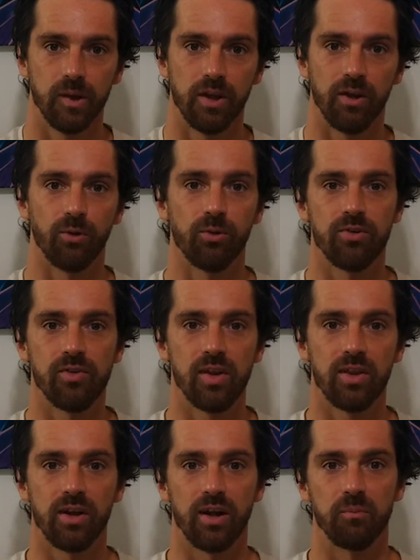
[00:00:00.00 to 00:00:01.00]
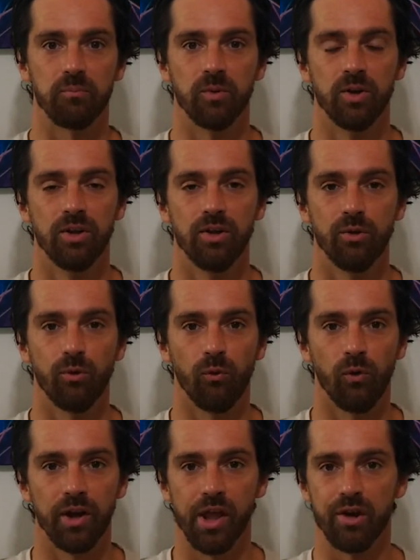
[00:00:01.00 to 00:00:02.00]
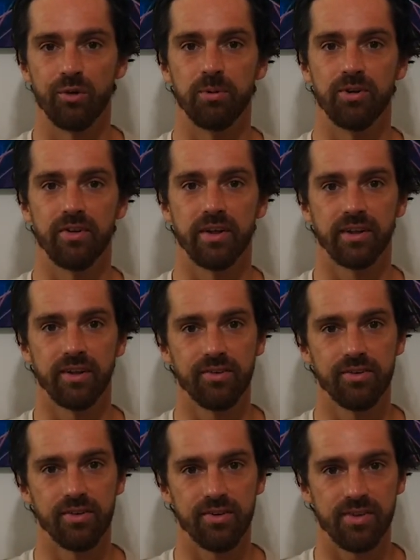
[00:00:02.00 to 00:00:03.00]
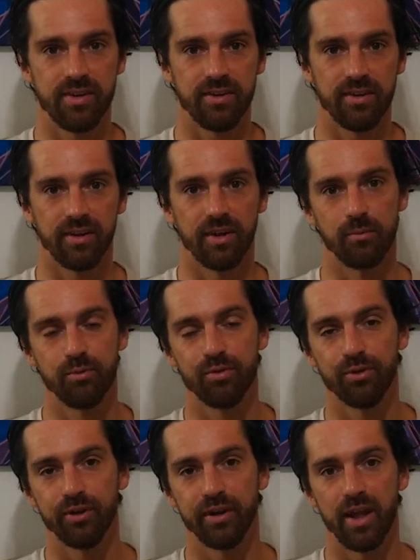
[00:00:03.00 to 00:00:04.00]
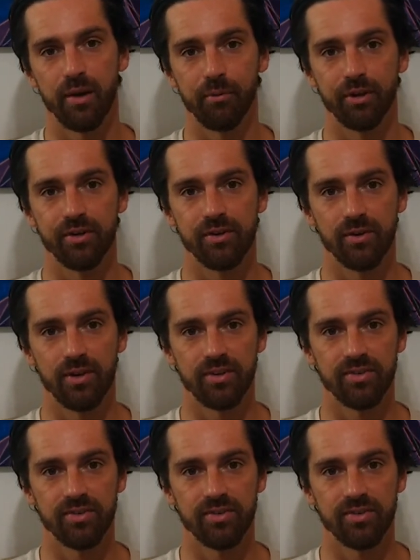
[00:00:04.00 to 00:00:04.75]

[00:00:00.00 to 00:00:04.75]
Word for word: Now, I wouldn't say that I'm 100% consistent, that I'm fully able to do